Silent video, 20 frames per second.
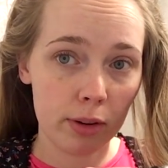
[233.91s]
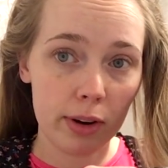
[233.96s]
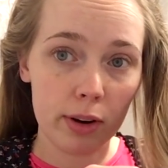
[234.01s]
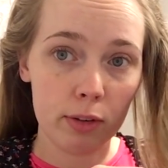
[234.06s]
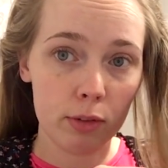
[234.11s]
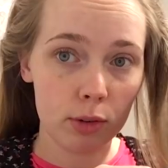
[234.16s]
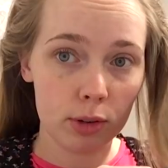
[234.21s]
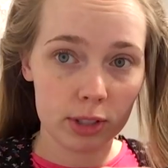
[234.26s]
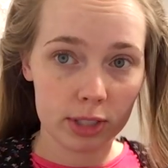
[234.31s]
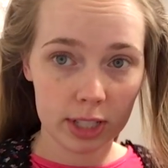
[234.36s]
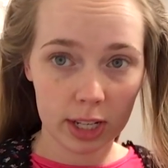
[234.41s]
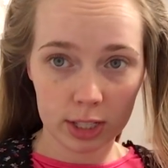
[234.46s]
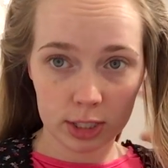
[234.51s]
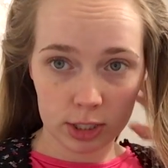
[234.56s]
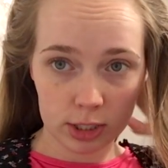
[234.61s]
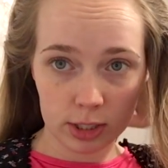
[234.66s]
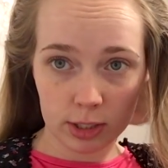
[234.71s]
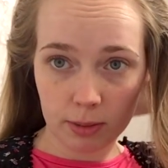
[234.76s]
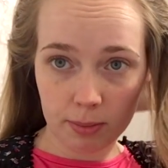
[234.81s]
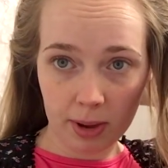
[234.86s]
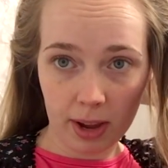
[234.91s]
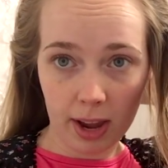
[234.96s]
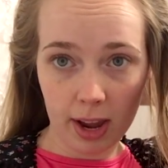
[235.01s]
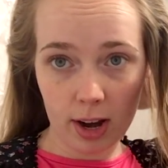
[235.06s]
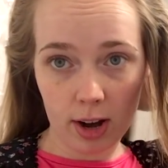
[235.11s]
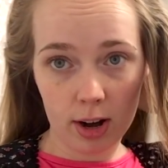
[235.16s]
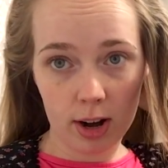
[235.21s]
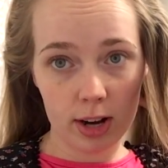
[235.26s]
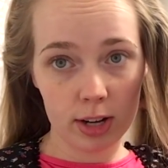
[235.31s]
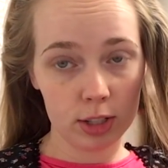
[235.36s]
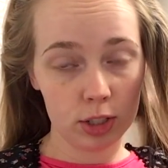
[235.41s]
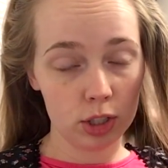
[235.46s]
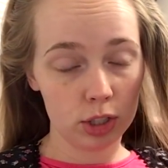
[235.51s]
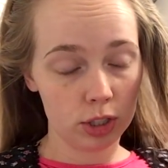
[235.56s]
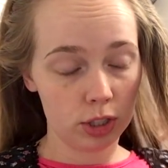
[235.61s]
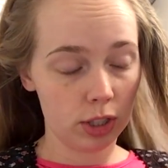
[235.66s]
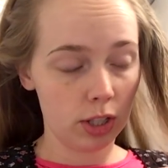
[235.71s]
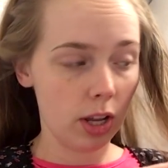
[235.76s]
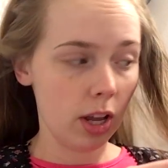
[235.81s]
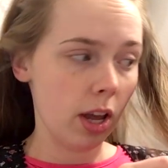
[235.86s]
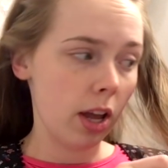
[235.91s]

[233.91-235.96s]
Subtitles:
or 4 sections of my hair and just